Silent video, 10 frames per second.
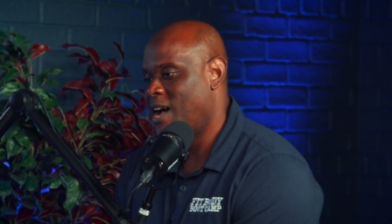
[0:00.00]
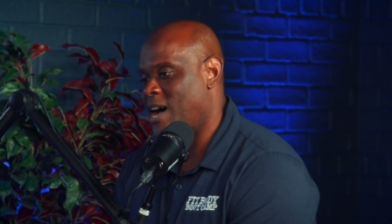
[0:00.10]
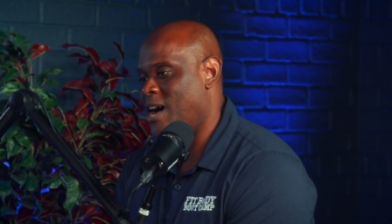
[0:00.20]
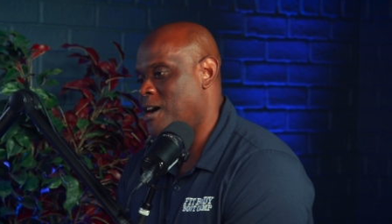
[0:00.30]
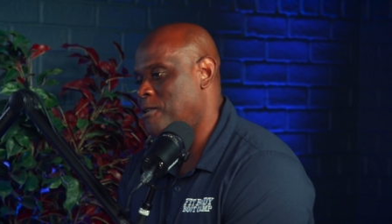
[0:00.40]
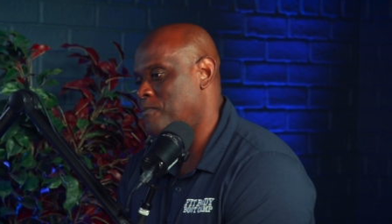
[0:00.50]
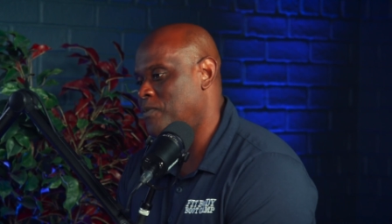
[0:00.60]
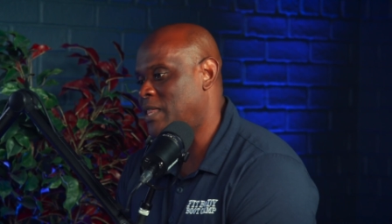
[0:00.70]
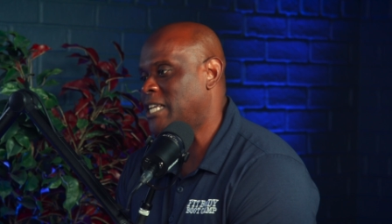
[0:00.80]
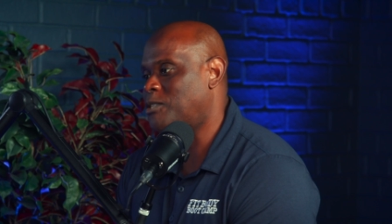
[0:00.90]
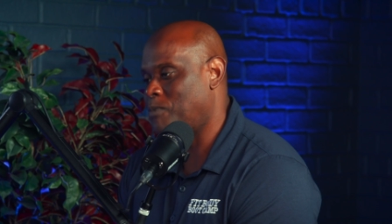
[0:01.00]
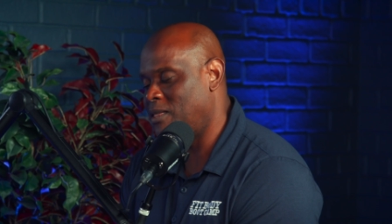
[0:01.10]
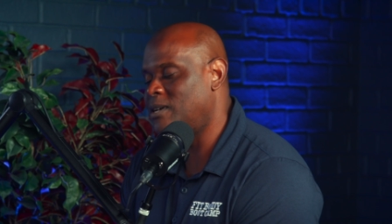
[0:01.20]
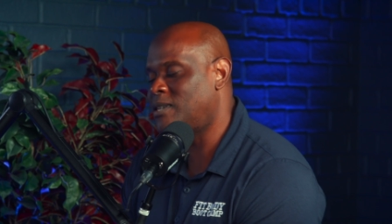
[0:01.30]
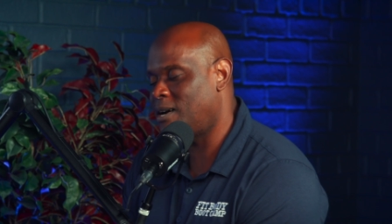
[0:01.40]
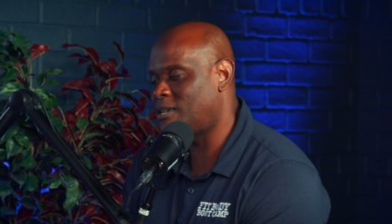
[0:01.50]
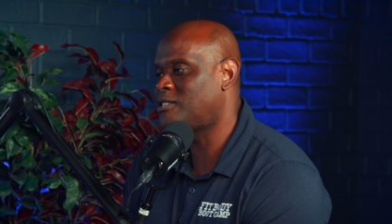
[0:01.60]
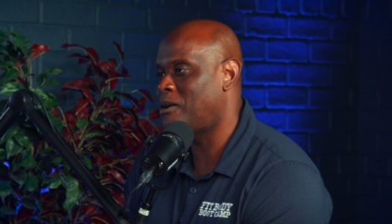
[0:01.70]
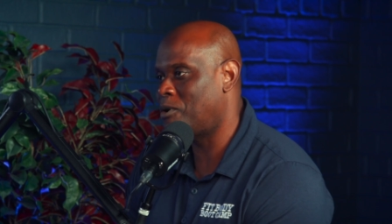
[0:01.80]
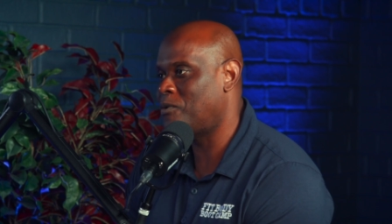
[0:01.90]
Um, they spend the entire
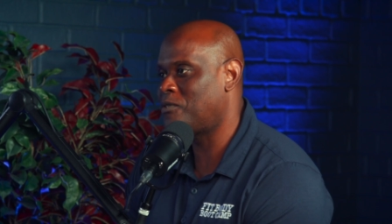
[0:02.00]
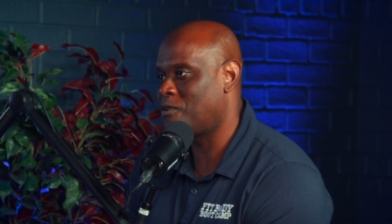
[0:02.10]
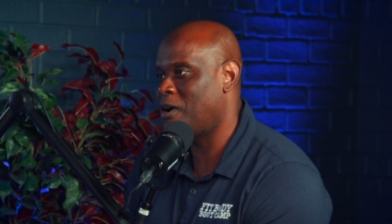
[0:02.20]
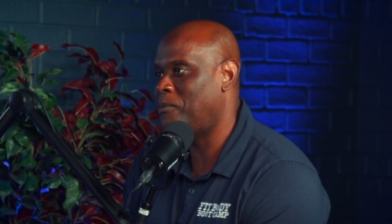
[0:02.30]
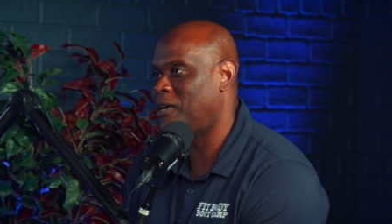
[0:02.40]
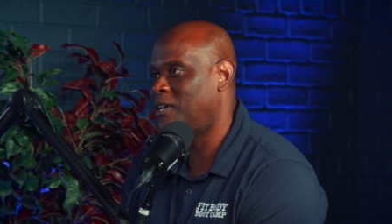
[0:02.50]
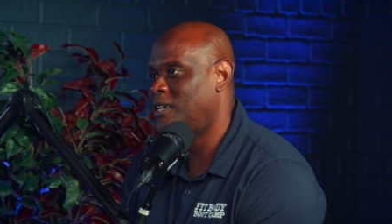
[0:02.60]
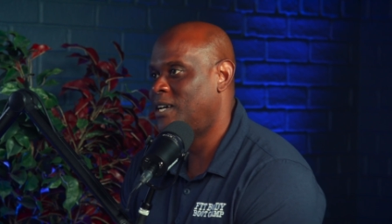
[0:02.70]
summer with Grandma,